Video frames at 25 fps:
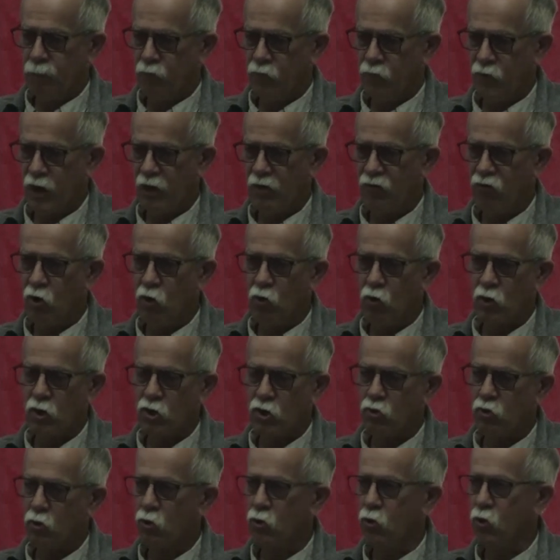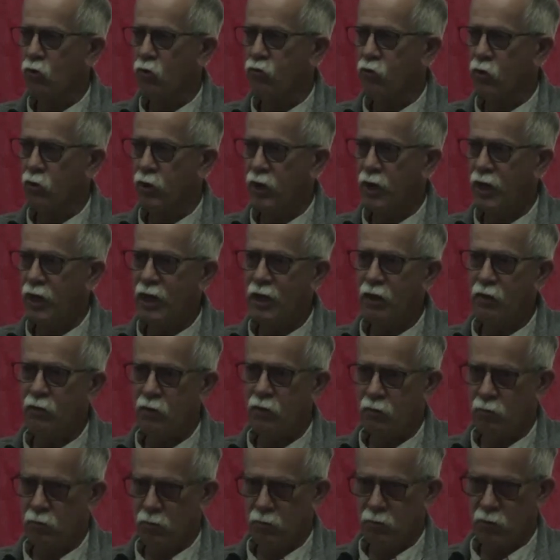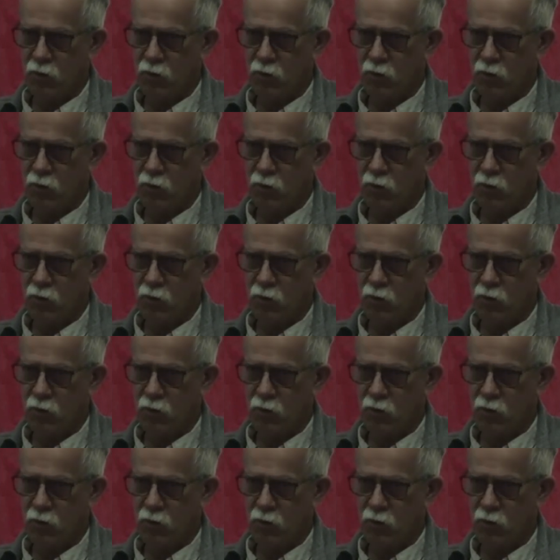They have no control over any of the